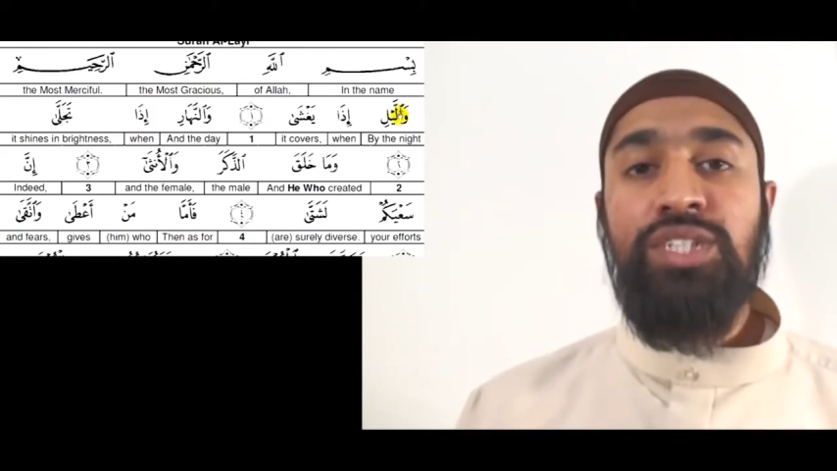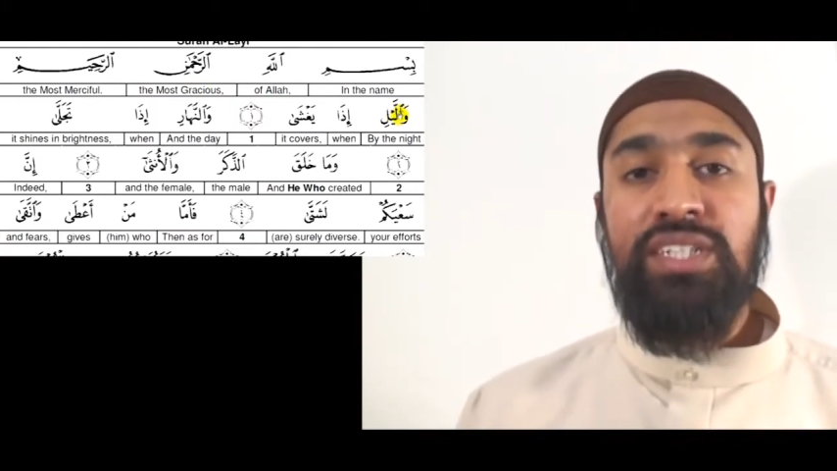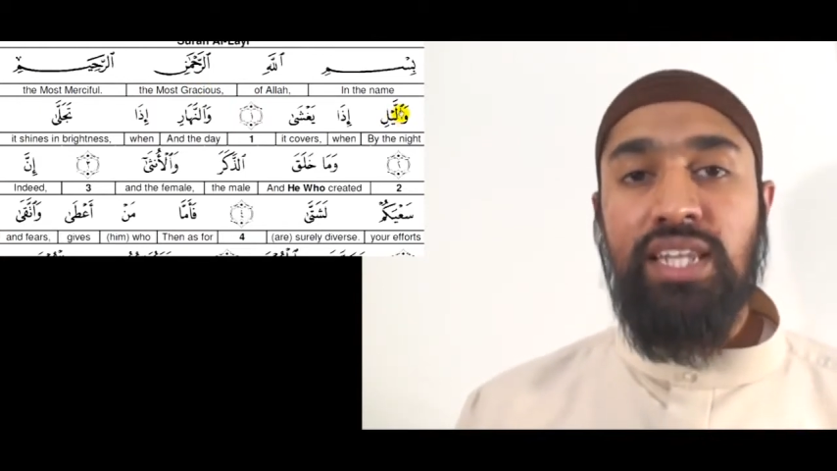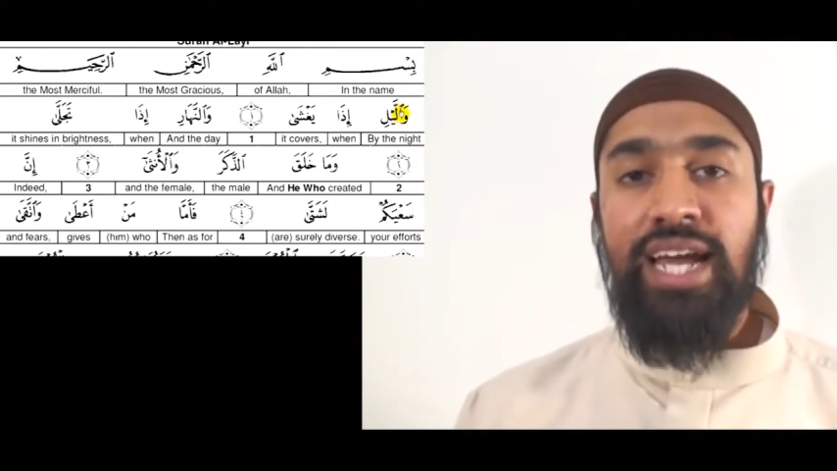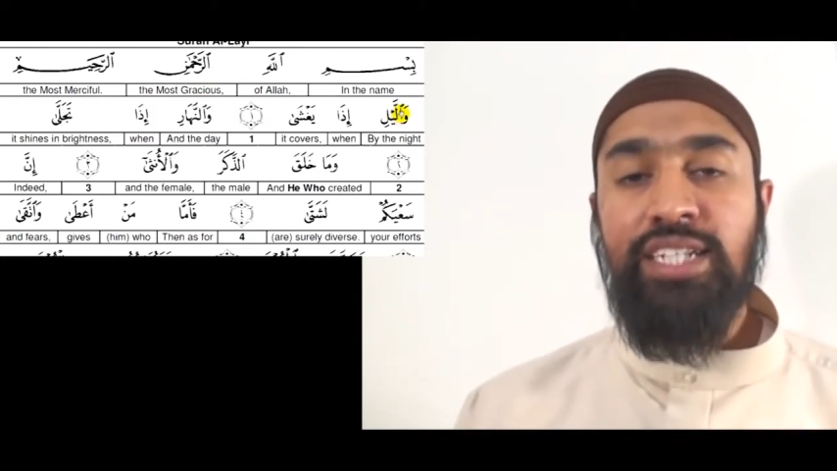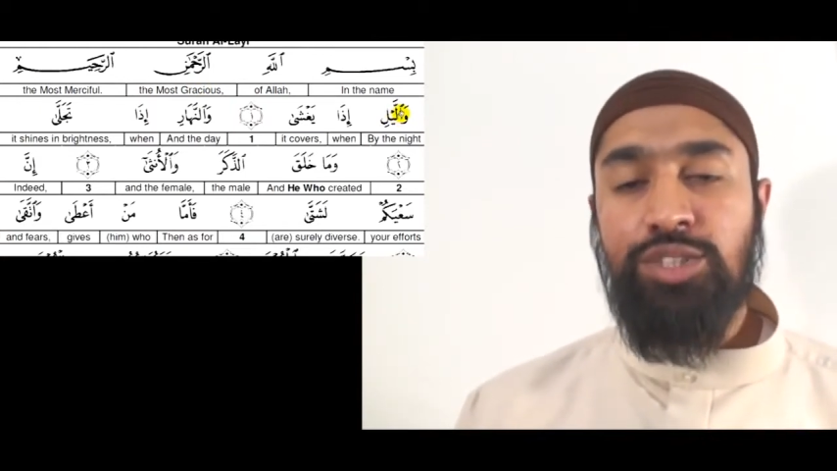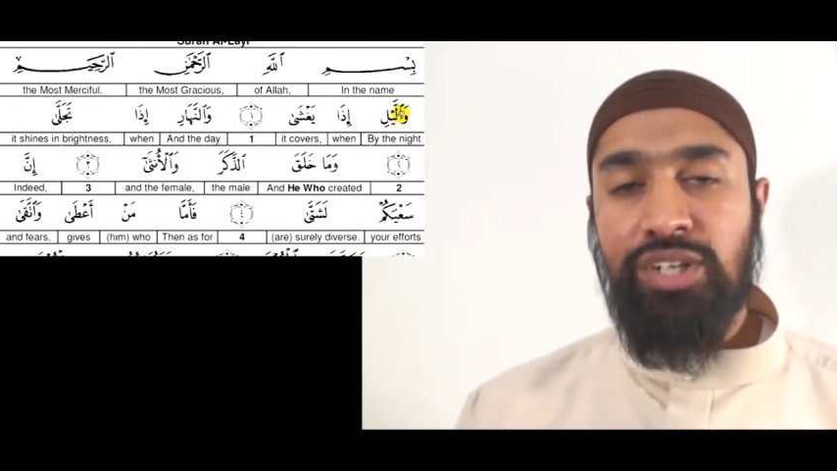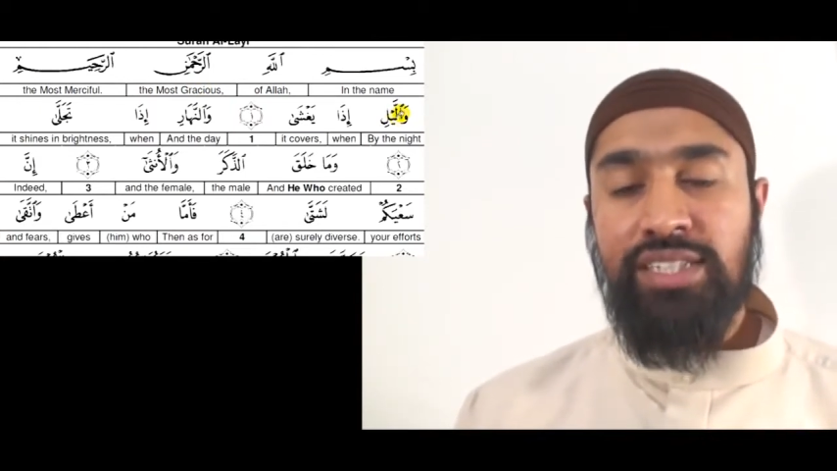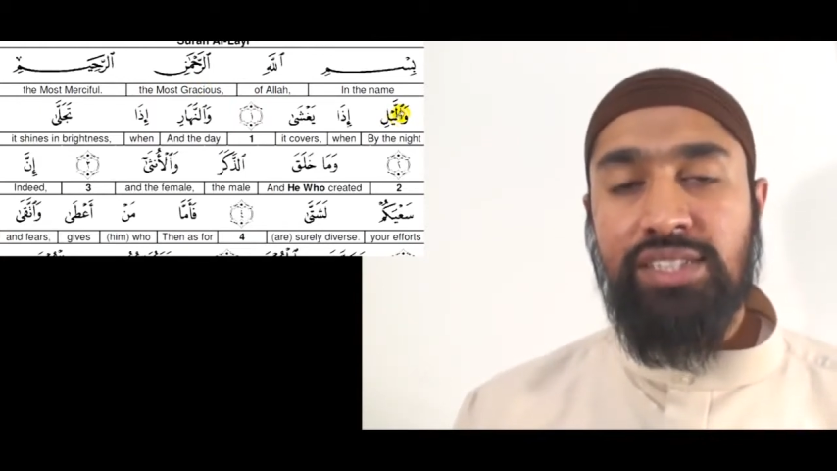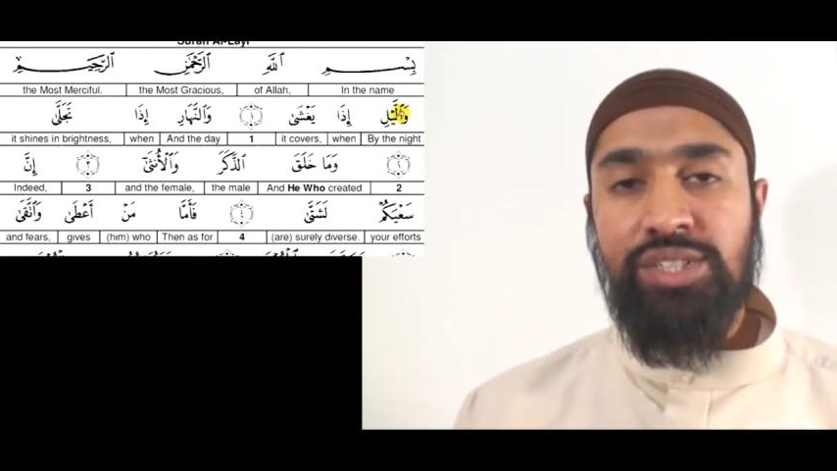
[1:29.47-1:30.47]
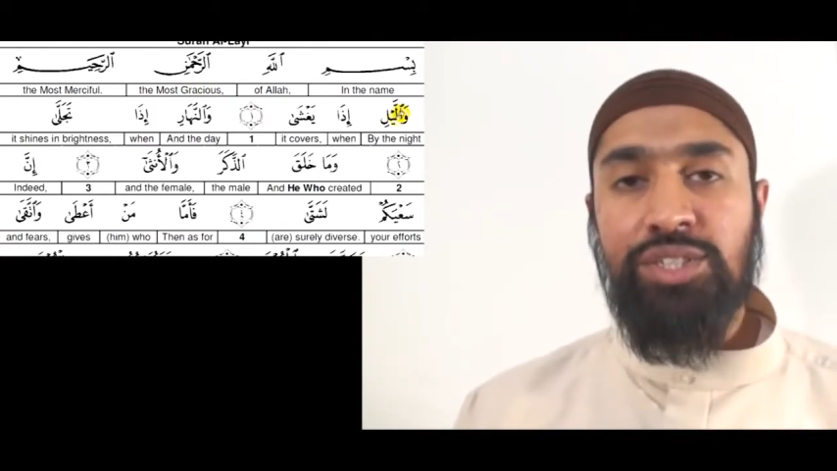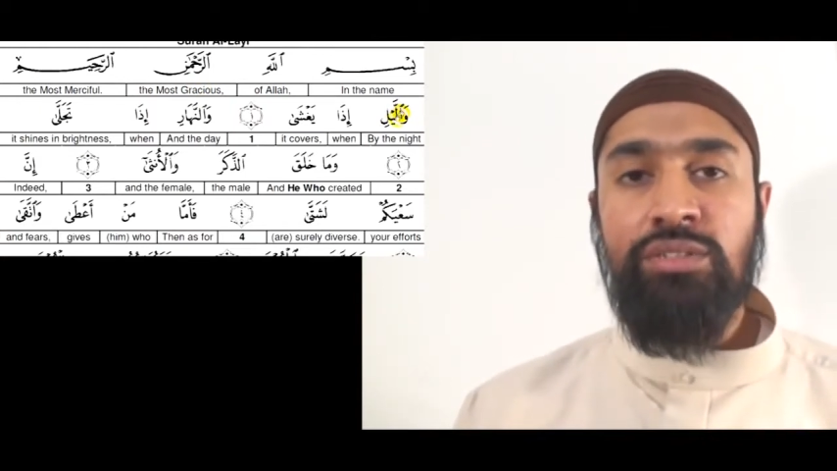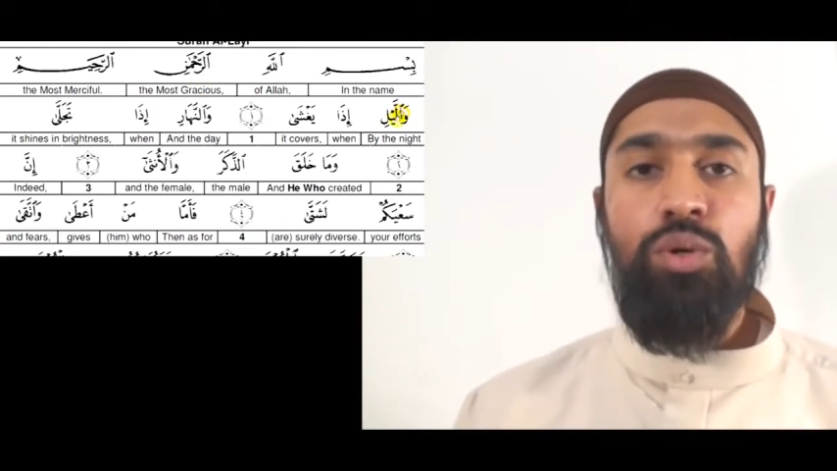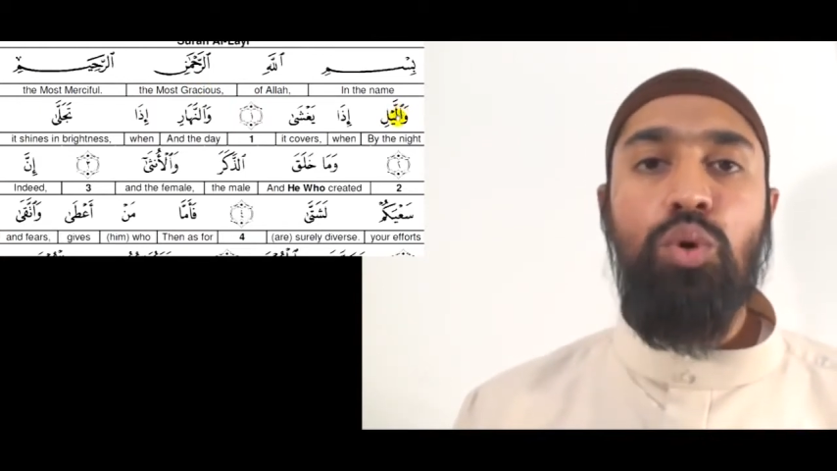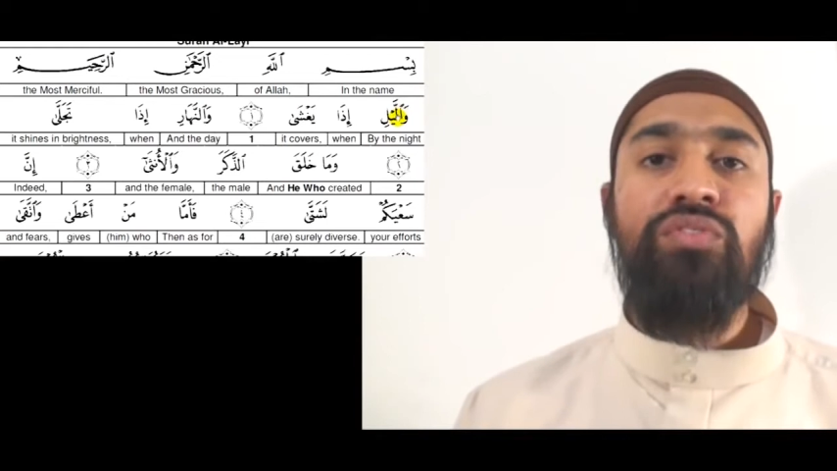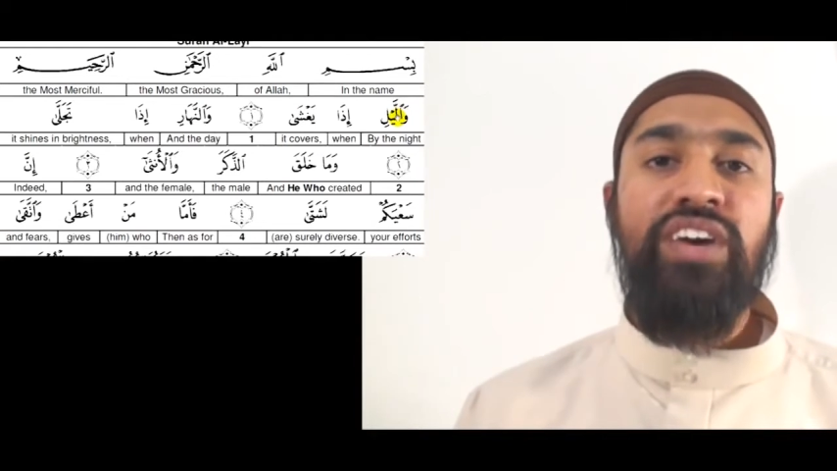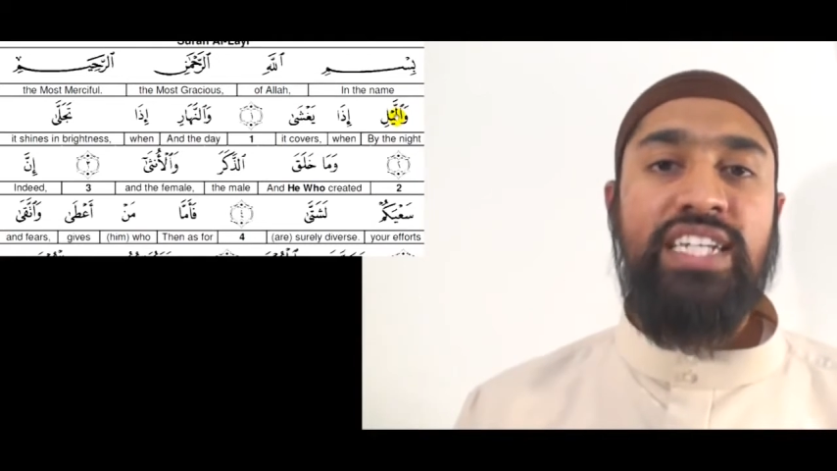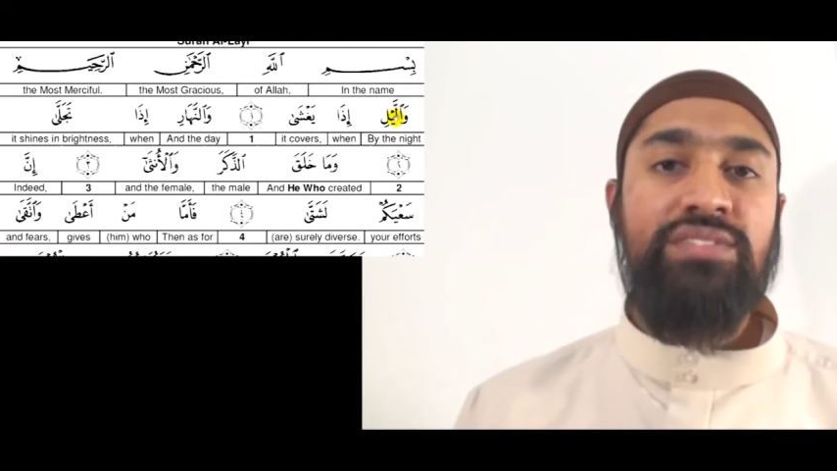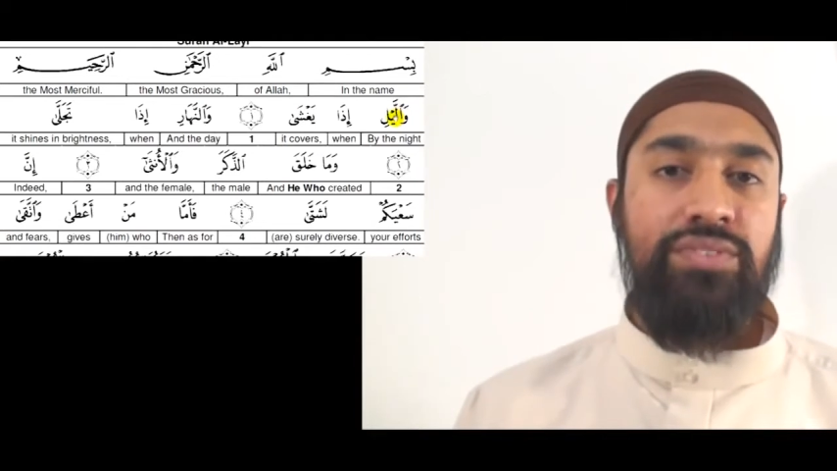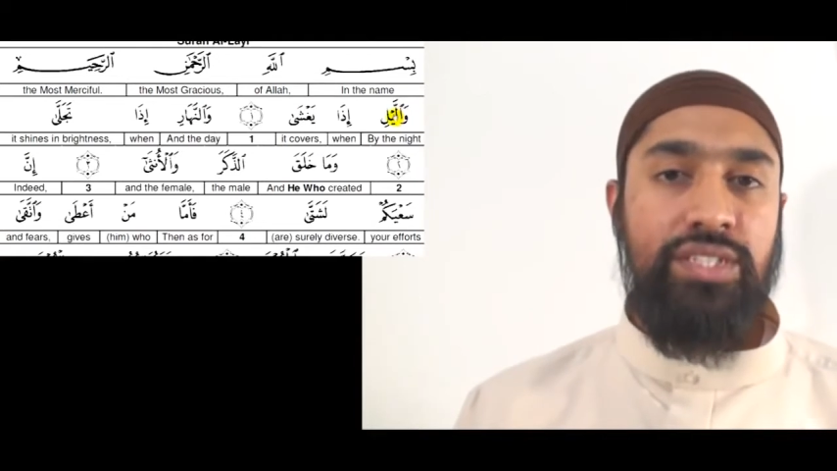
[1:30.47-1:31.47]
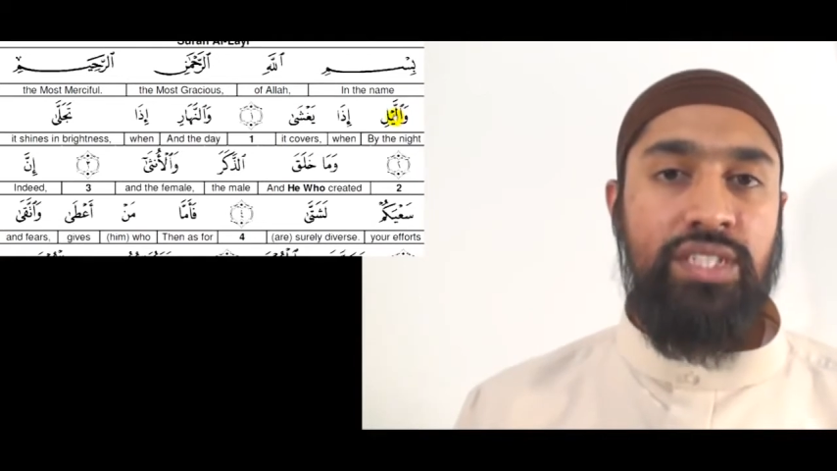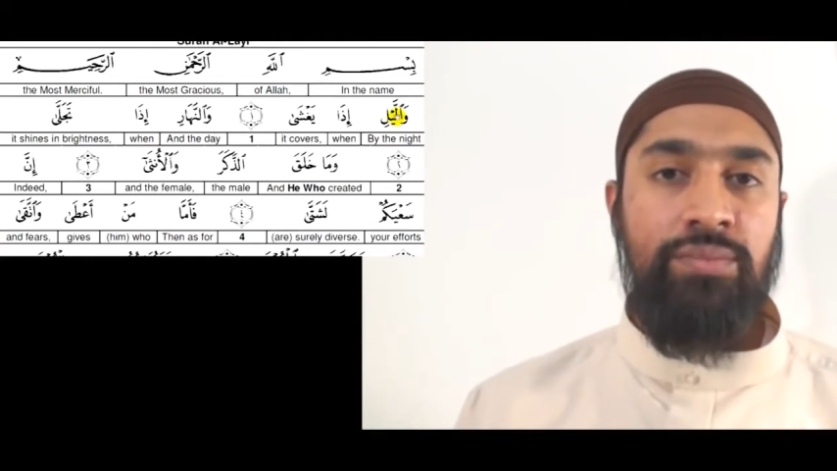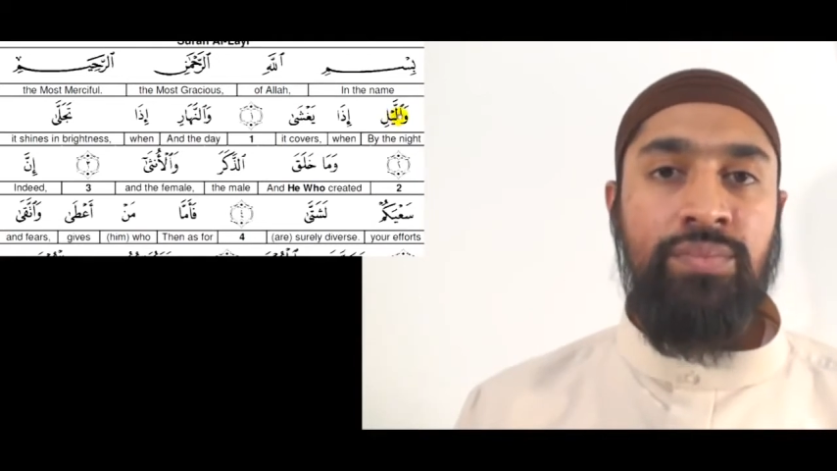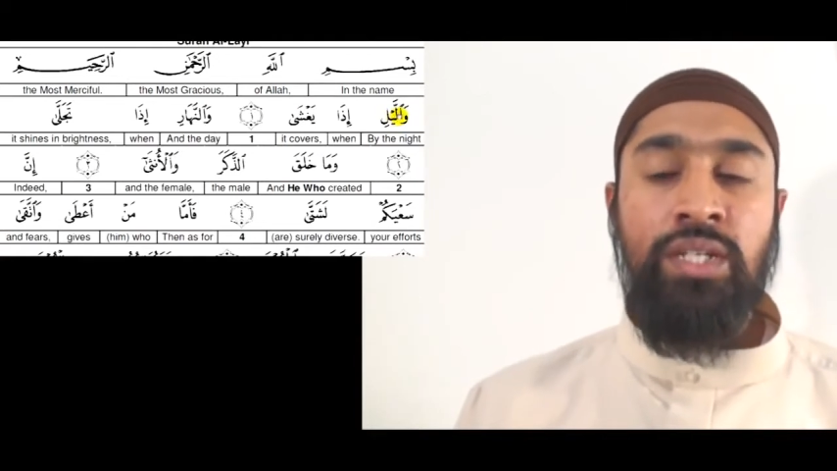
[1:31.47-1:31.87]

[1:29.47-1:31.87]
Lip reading: to light transition, or vice versa.